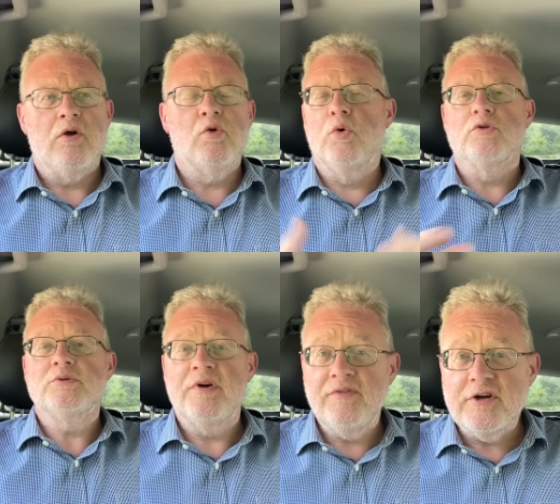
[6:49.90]
quarter
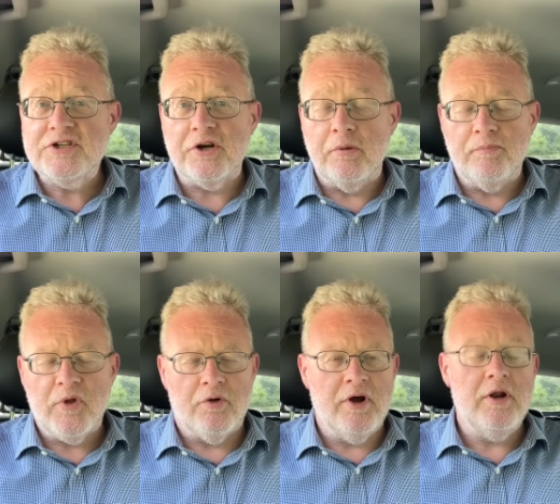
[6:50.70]
wave vertical.
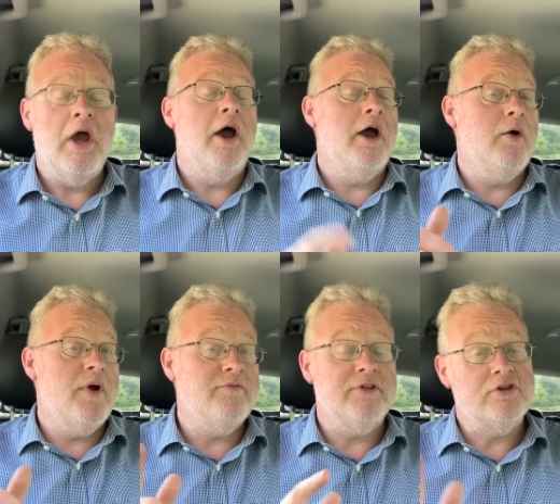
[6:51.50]
All right.
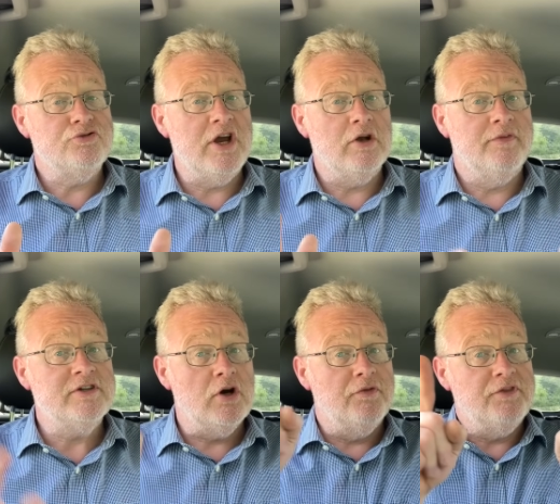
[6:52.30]
However, the trade-off
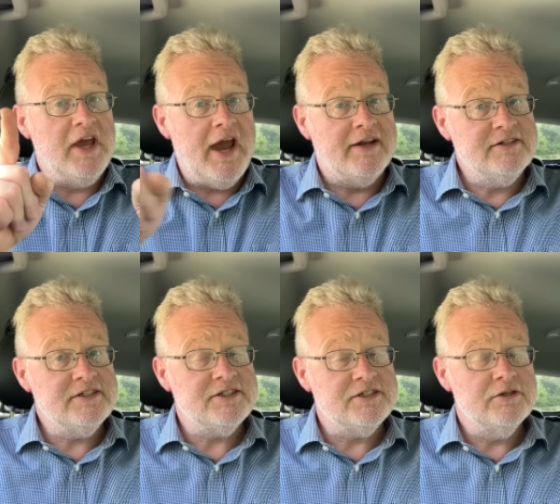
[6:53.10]
is off the
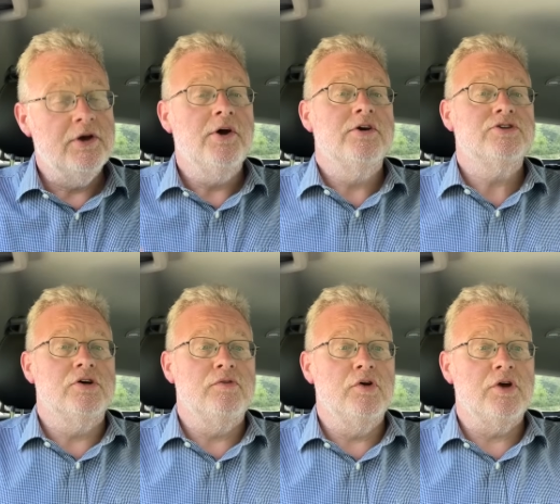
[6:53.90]
ends, so
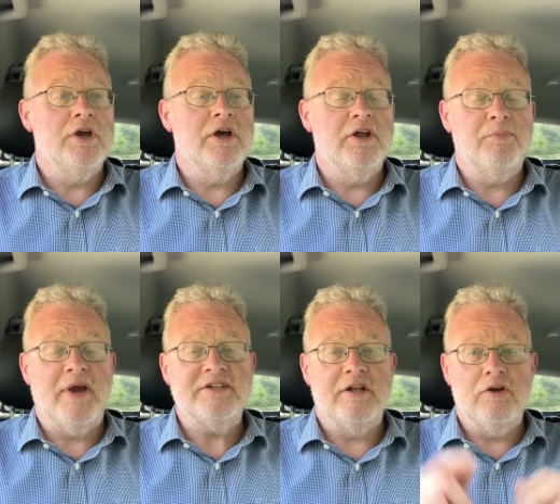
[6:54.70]
if you're looking at it,
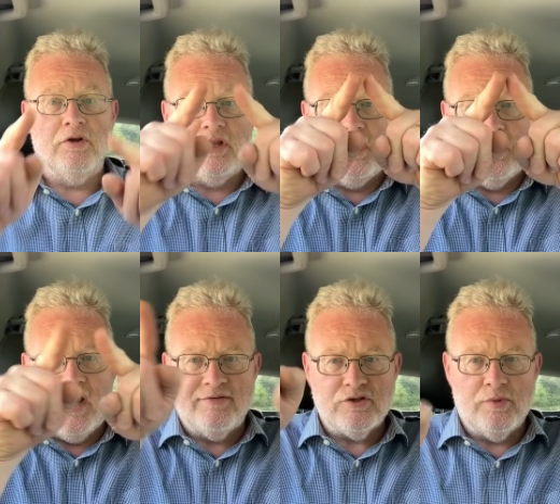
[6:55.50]
basically you've got the
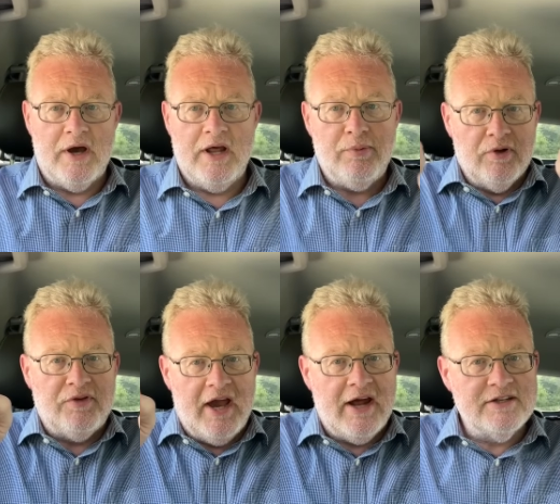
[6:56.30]
half square there, but off
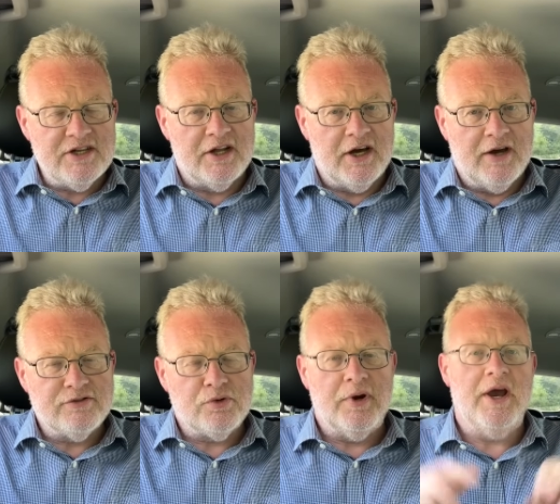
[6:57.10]
the ends of the half
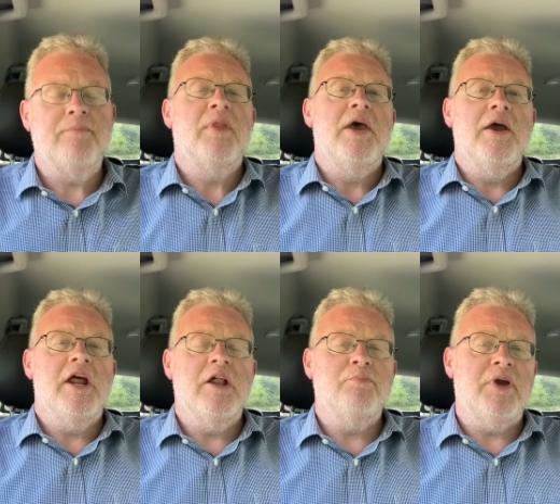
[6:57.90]
square,
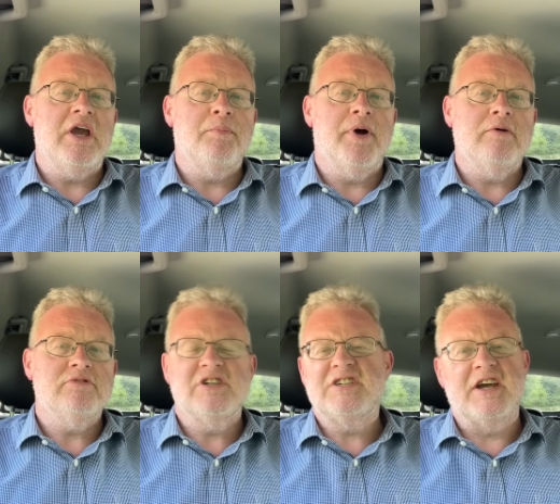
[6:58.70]
it'll be
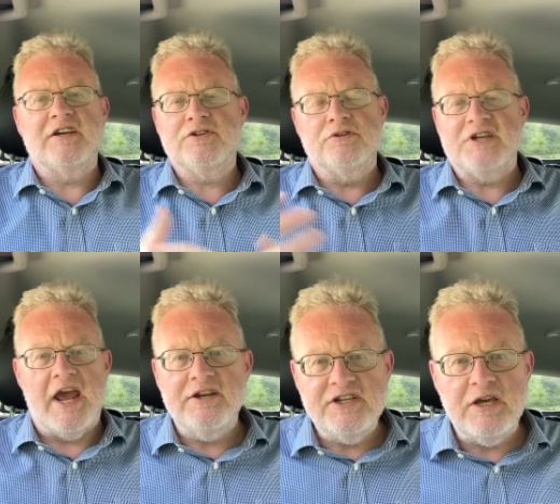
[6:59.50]
about 6 or
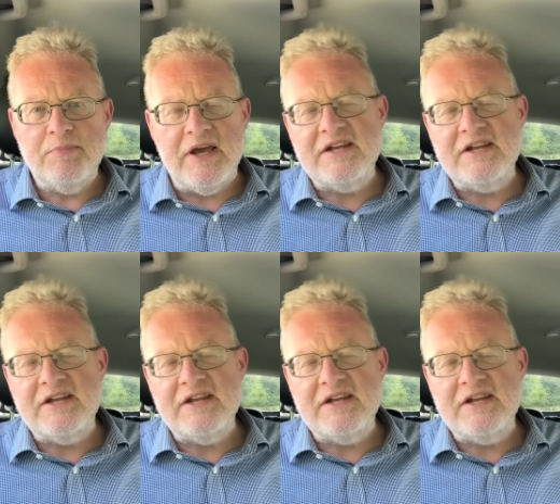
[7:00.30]
10 dB